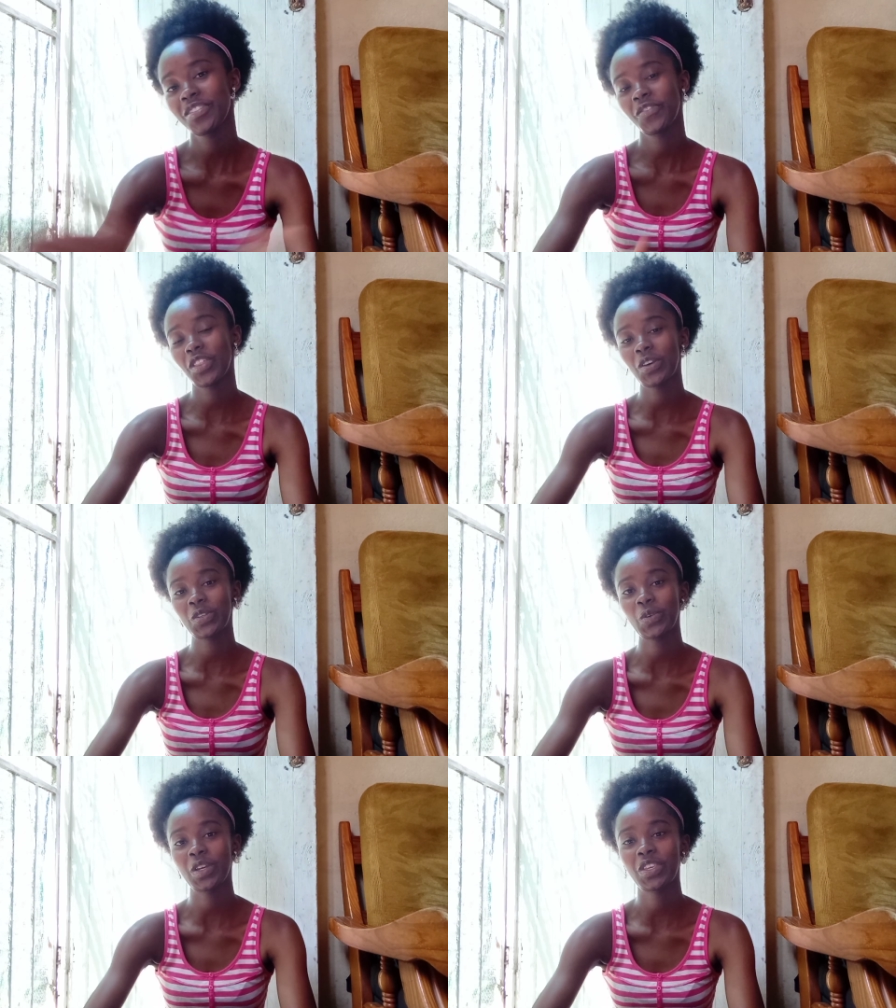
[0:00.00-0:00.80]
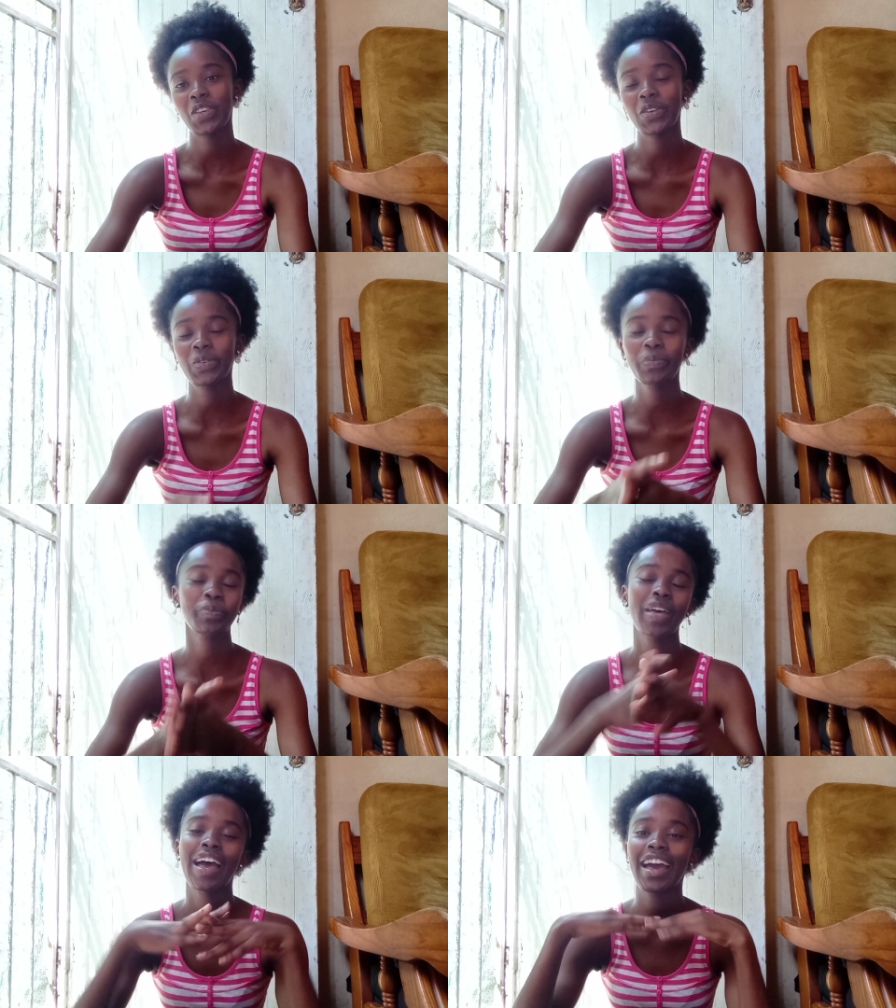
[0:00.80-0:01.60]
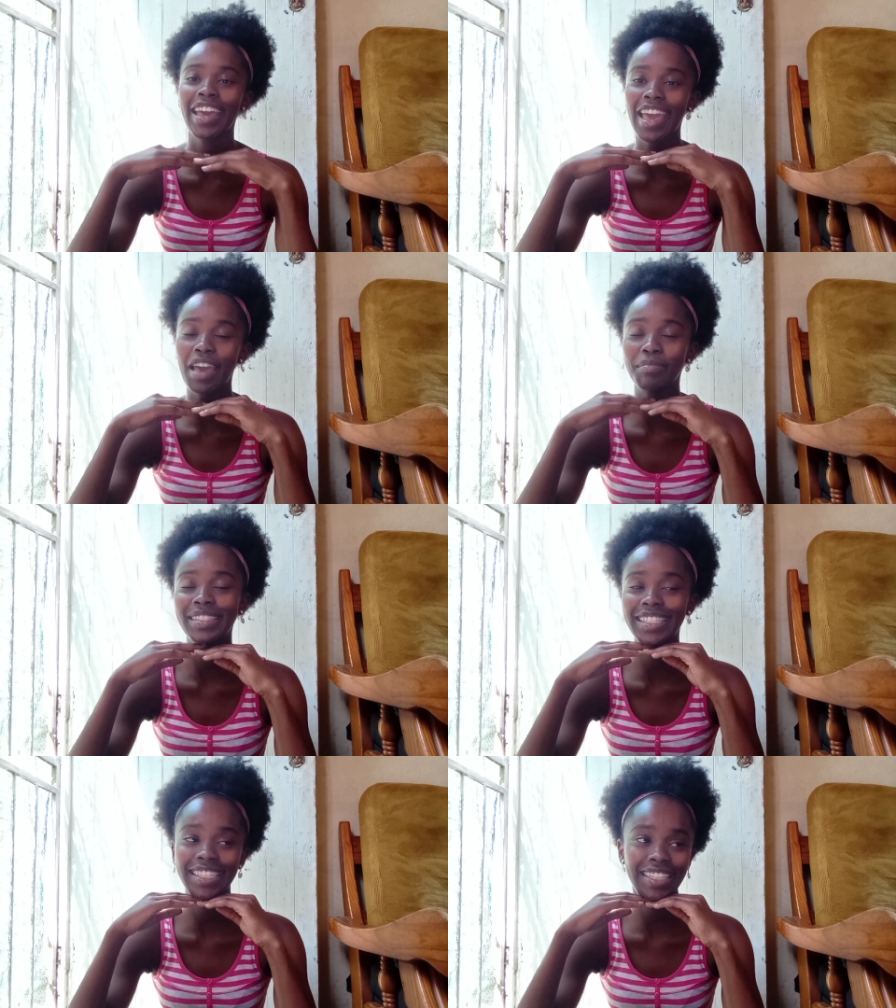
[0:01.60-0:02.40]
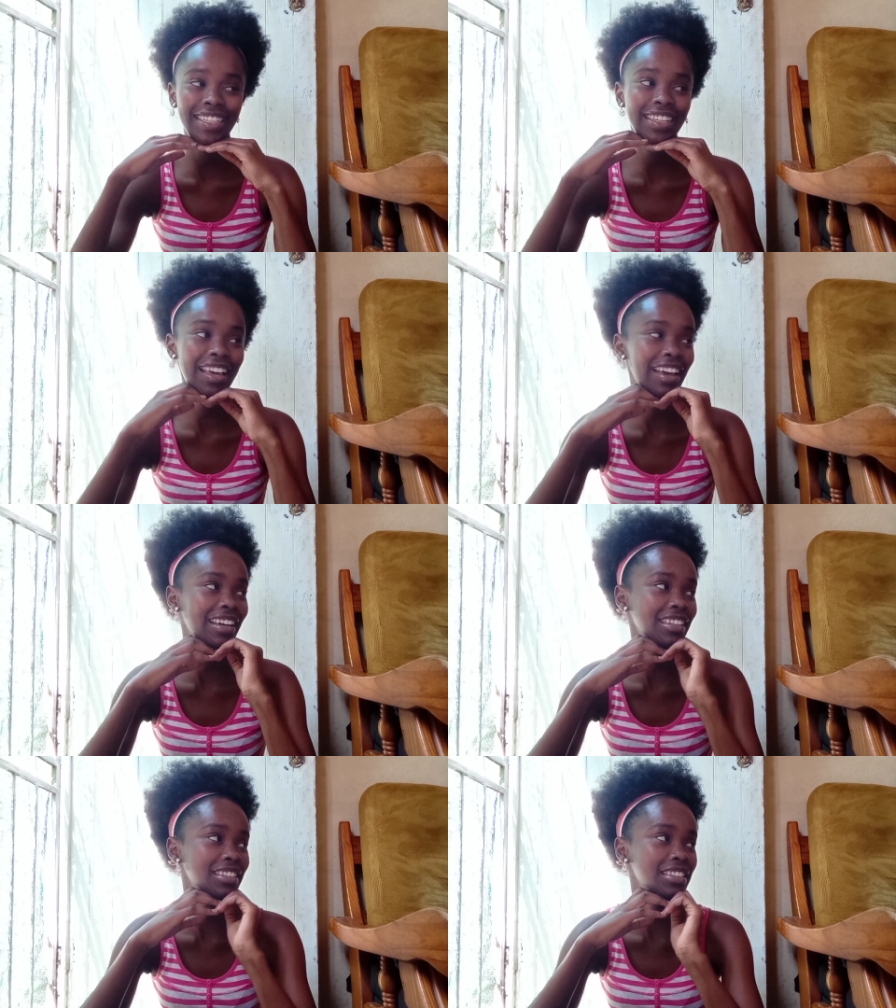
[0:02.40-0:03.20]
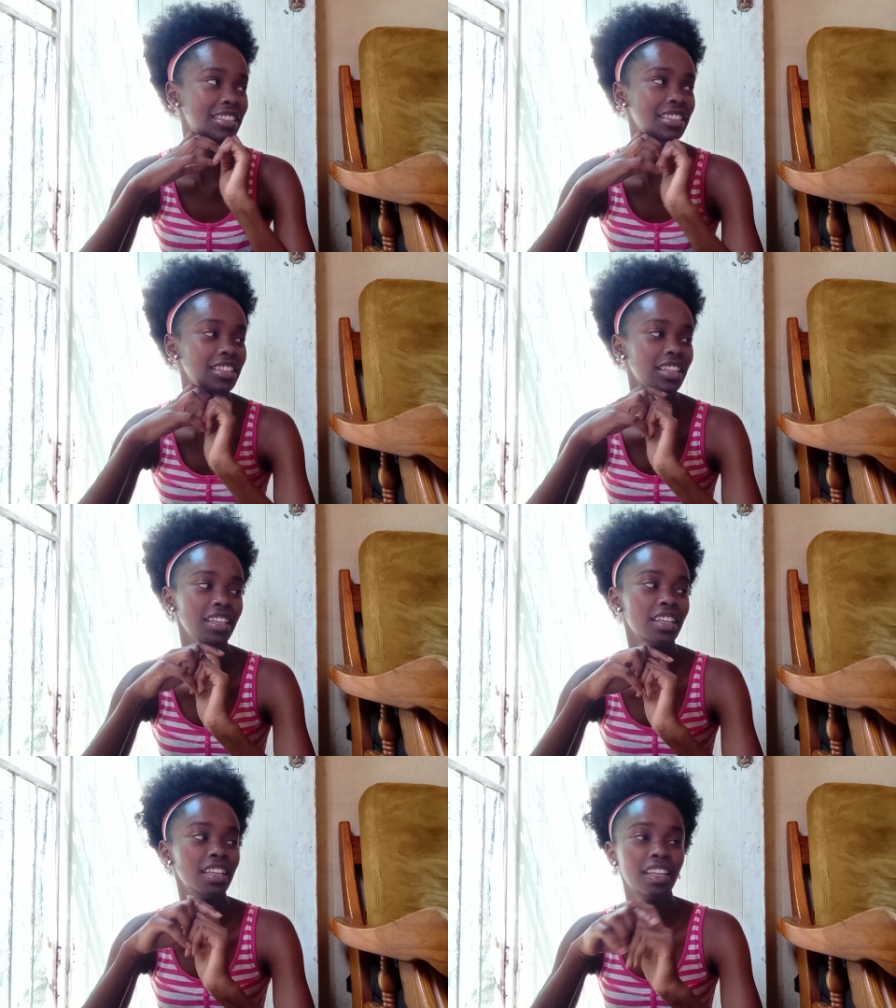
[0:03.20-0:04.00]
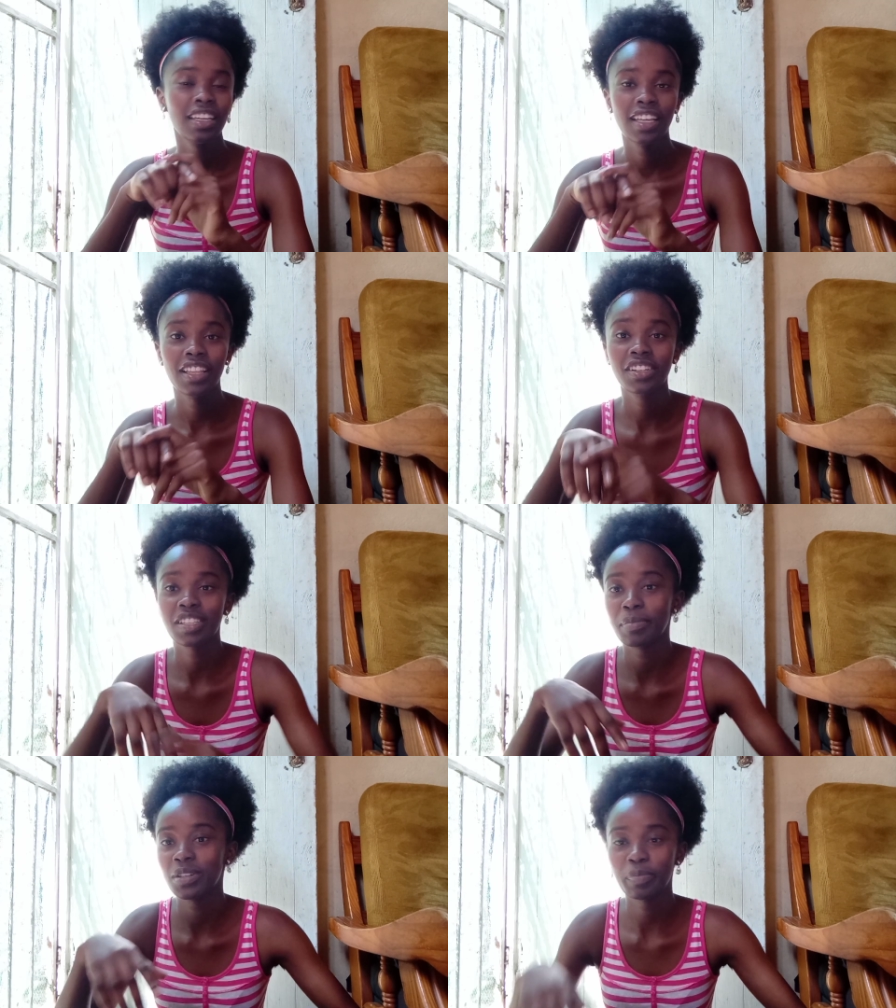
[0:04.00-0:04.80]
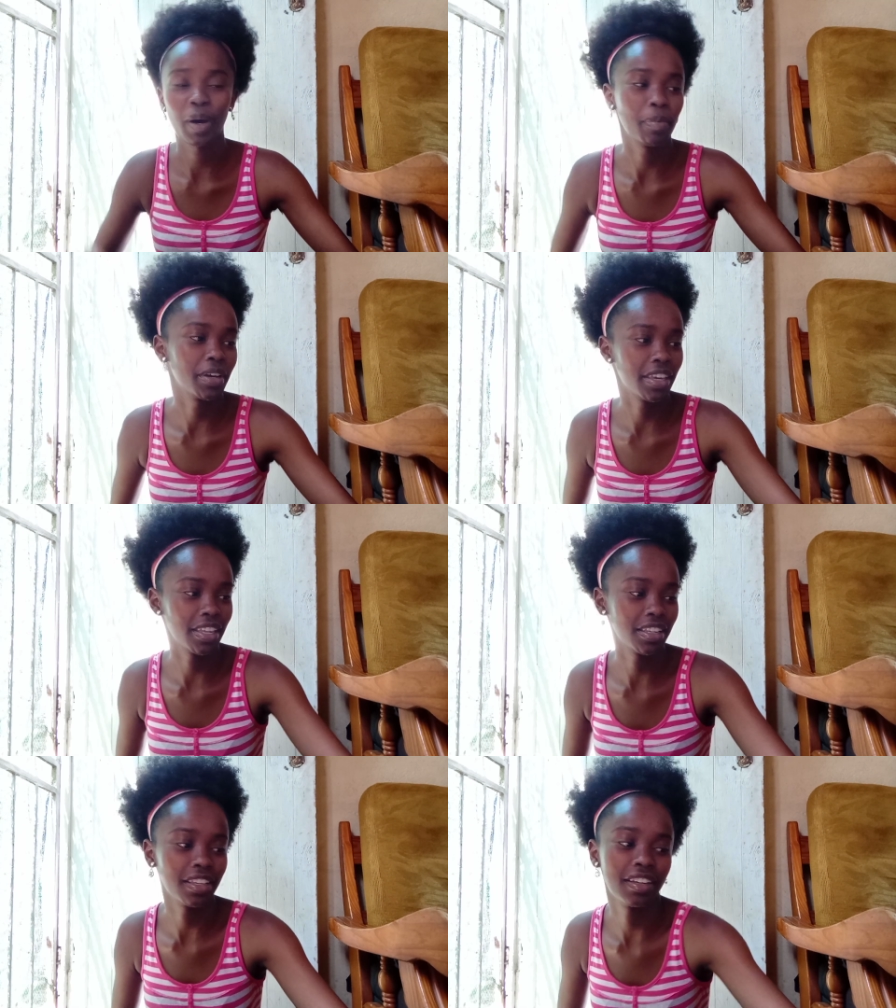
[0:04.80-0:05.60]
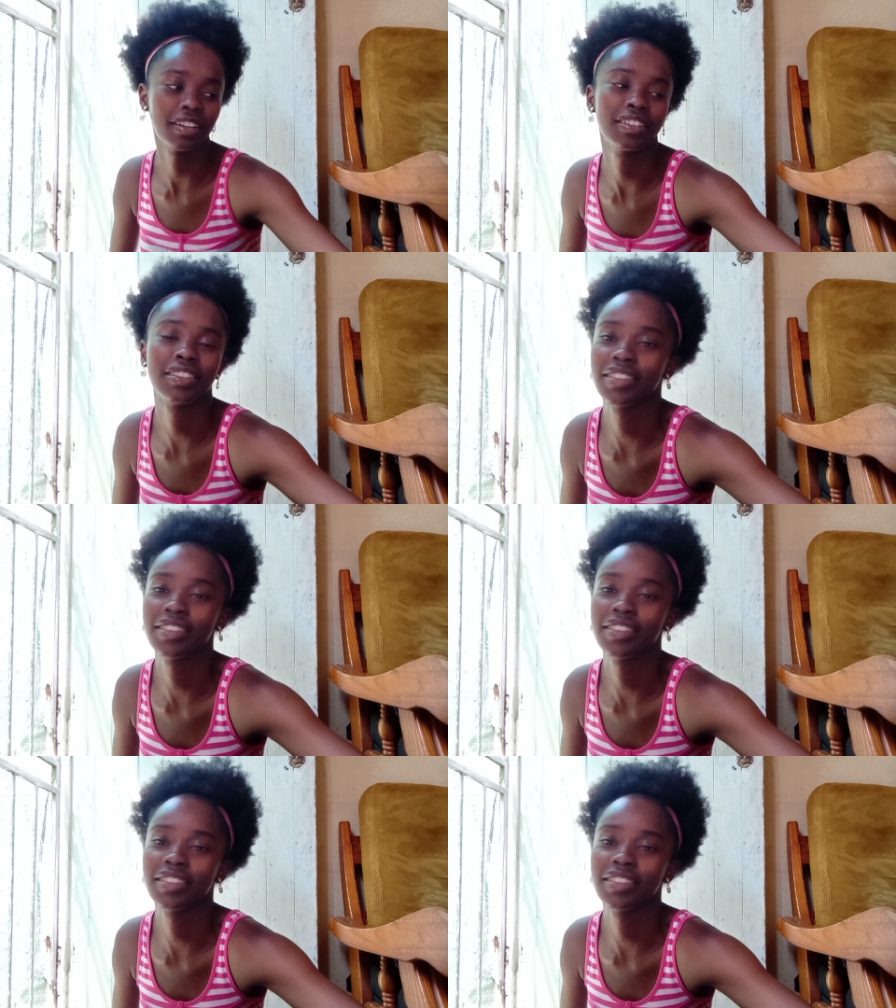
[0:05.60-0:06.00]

For those who are new, I am D, and Elora is about to pop her head in here.